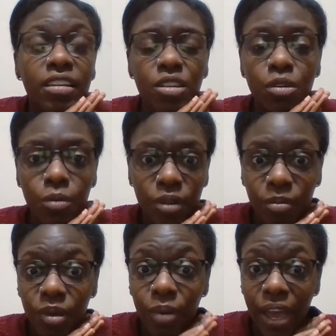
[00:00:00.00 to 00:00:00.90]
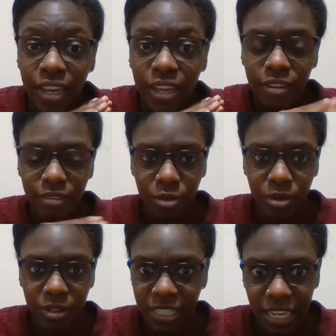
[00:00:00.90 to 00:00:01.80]
You would be paying
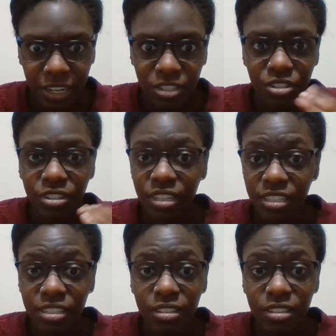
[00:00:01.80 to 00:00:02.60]
for the extra